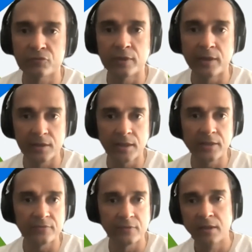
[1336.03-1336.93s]
So, in
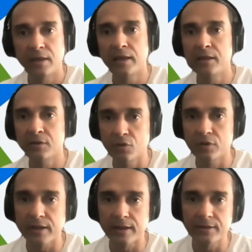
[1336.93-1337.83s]
case any
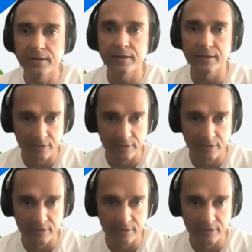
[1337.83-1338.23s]
good candidate